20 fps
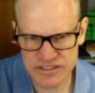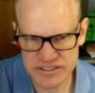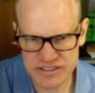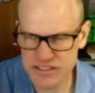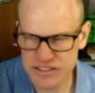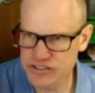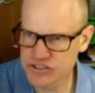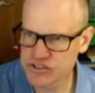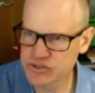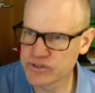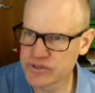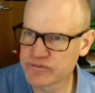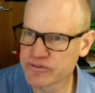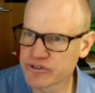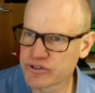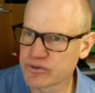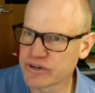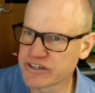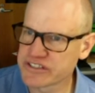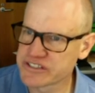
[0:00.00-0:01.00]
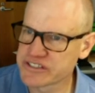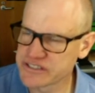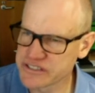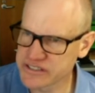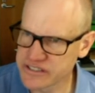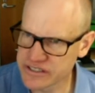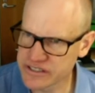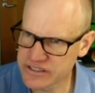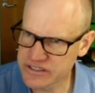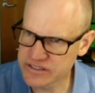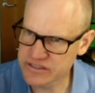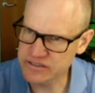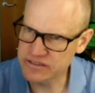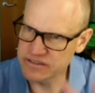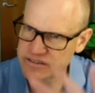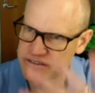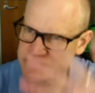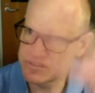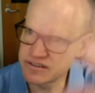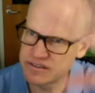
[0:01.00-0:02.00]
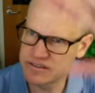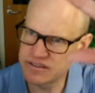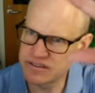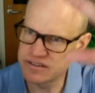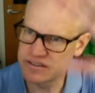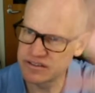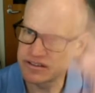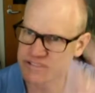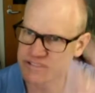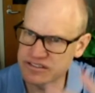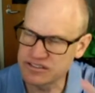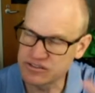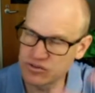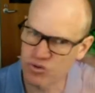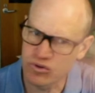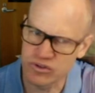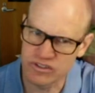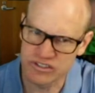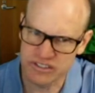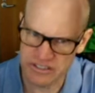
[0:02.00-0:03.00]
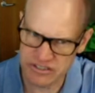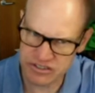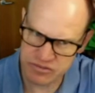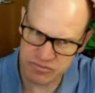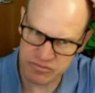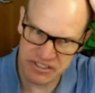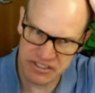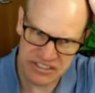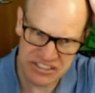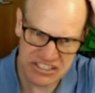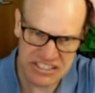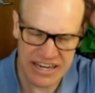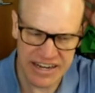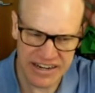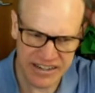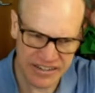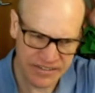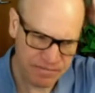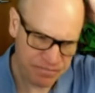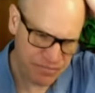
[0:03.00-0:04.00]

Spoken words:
in the two different directions that these oranges are being stacked